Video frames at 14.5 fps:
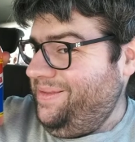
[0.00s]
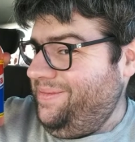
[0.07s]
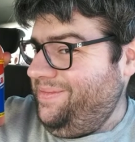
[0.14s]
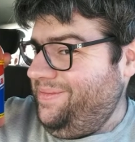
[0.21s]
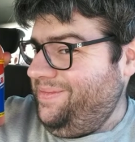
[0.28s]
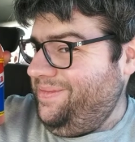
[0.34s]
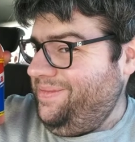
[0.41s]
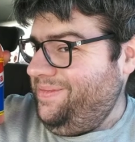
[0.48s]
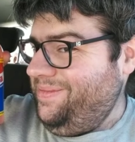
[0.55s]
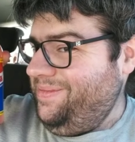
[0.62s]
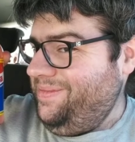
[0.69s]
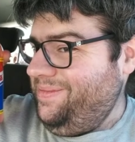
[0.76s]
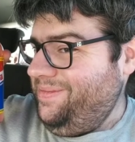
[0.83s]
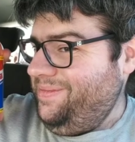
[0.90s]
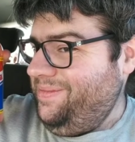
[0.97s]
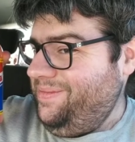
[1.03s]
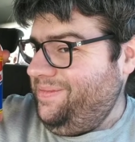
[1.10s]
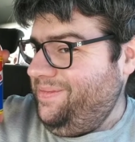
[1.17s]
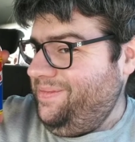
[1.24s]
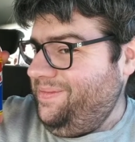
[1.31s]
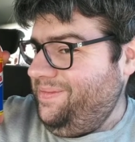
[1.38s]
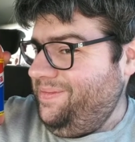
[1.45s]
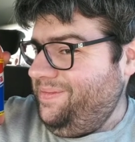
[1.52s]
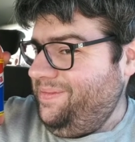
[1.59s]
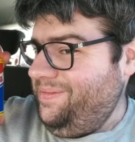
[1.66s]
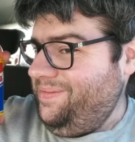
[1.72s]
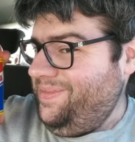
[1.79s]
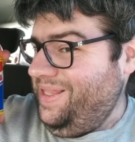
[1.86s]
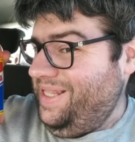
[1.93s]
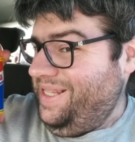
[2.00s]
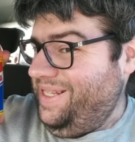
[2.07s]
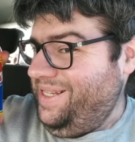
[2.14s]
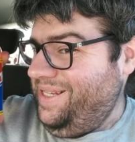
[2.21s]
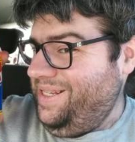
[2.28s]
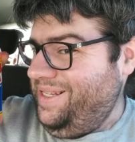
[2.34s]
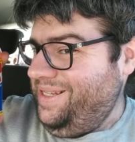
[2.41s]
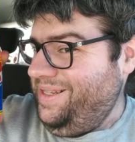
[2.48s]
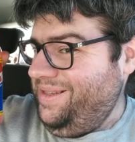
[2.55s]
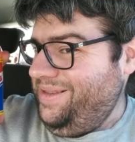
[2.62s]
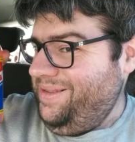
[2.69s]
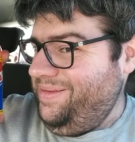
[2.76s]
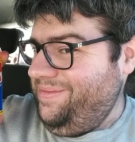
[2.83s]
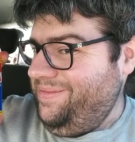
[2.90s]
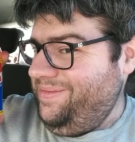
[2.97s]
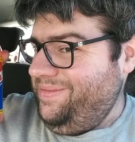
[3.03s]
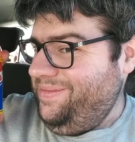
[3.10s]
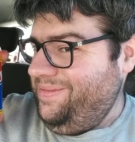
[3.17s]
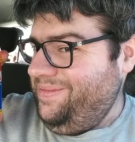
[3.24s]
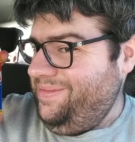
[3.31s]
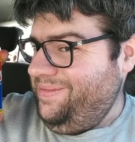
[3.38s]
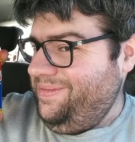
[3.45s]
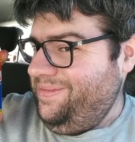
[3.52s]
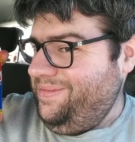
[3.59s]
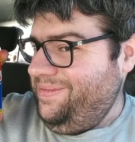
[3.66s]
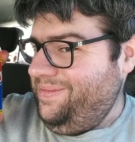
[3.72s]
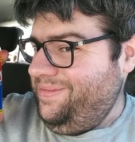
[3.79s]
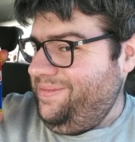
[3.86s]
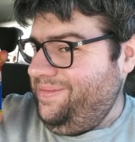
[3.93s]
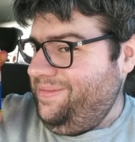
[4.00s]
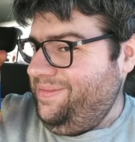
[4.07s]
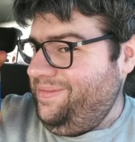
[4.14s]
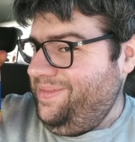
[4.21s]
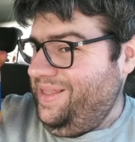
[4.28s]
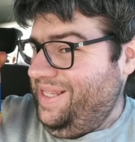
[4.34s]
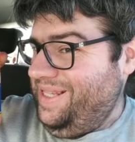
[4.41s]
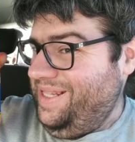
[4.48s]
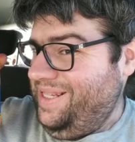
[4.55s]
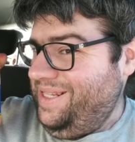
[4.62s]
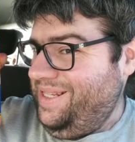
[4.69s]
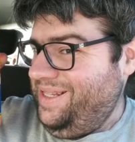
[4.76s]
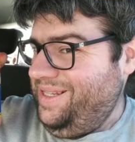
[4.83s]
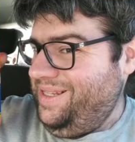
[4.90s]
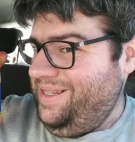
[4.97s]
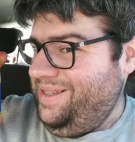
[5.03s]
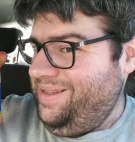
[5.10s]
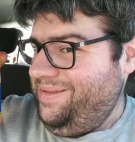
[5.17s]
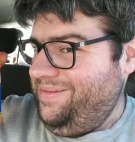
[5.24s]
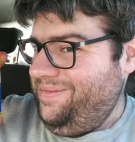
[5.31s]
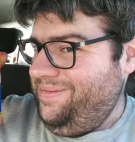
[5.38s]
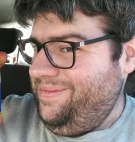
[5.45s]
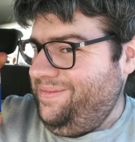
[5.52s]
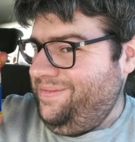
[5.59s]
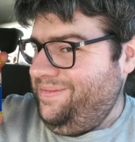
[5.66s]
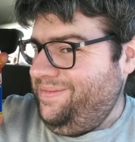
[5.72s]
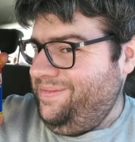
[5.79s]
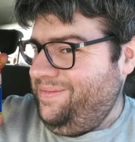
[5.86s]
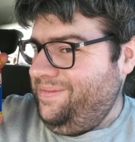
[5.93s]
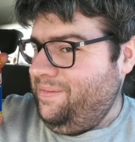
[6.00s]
No one is speaking in this clip.